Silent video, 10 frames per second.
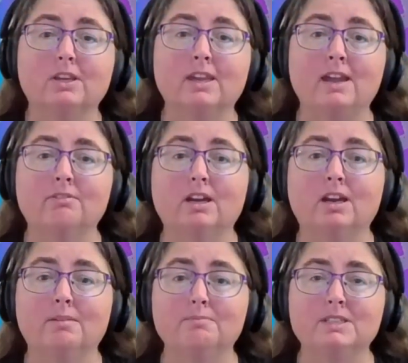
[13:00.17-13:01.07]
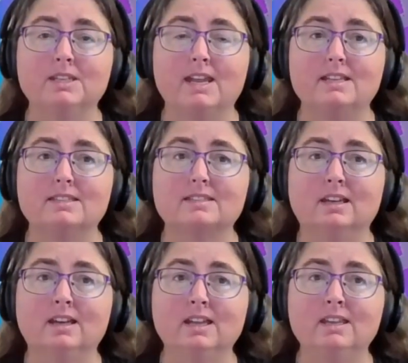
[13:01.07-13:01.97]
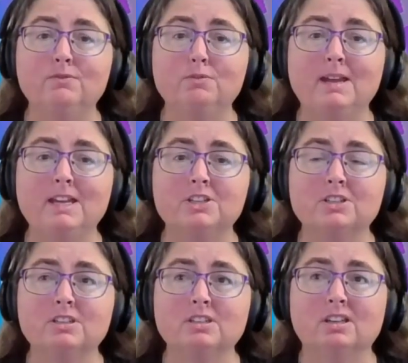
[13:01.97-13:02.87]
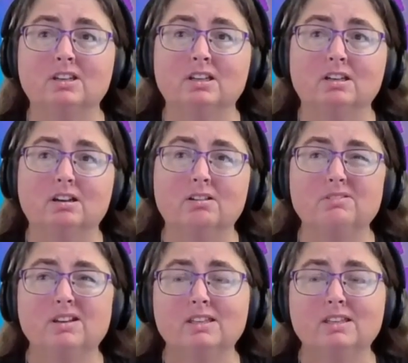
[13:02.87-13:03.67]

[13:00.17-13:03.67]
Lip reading: your account updates, information. I'm